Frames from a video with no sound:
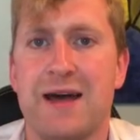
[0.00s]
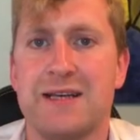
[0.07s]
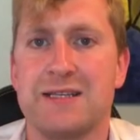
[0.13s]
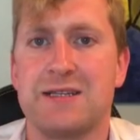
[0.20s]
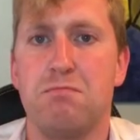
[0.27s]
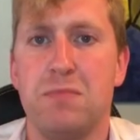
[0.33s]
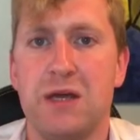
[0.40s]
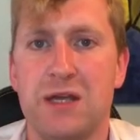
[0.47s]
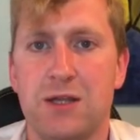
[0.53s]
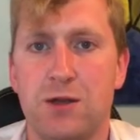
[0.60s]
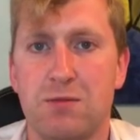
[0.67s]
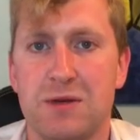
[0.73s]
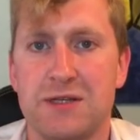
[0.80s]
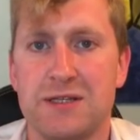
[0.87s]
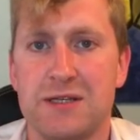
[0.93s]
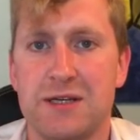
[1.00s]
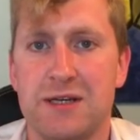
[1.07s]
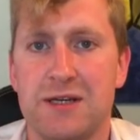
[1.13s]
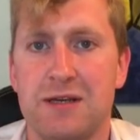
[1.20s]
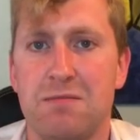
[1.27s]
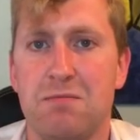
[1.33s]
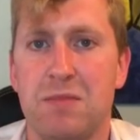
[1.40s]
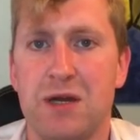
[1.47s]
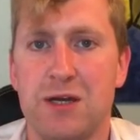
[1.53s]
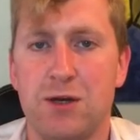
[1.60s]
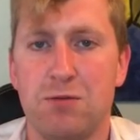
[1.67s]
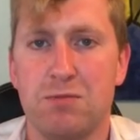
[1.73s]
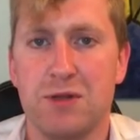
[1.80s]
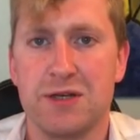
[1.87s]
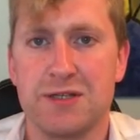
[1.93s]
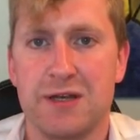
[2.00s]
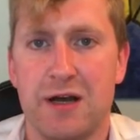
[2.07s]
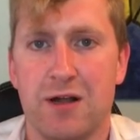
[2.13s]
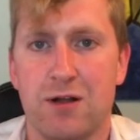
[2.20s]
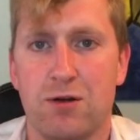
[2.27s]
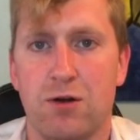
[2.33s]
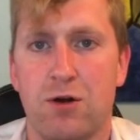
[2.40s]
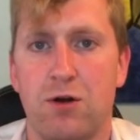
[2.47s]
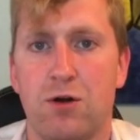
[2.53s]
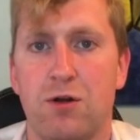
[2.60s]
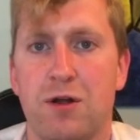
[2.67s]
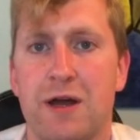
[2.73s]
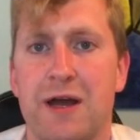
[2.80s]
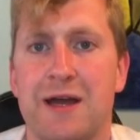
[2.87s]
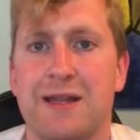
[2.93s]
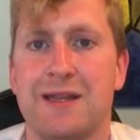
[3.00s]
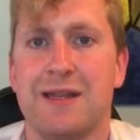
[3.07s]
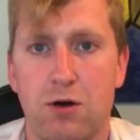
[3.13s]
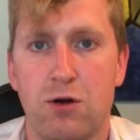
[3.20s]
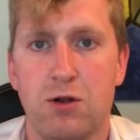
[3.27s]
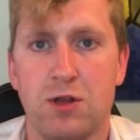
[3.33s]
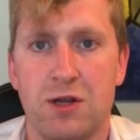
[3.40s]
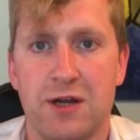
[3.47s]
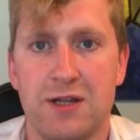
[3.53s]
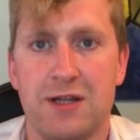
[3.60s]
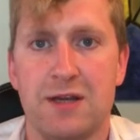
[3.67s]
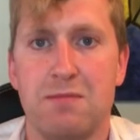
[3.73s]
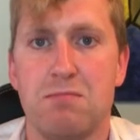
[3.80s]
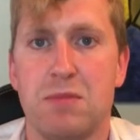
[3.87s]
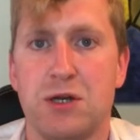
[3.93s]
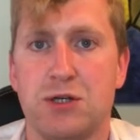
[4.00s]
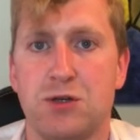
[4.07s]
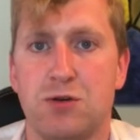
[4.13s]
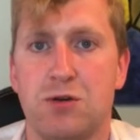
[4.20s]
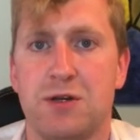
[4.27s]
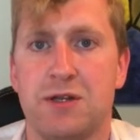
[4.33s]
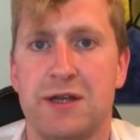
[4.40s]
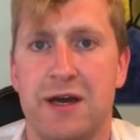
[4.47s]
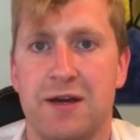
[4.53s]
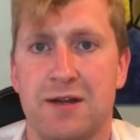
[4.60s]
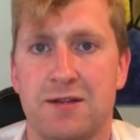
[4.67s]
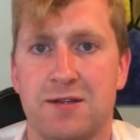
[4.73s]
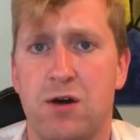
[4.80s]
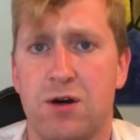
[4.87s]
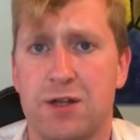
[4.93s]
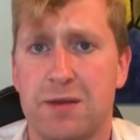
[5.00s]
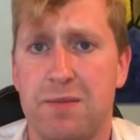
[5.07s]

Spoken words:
has medium acidity, medium plus alcohol, and already mature tannins. On the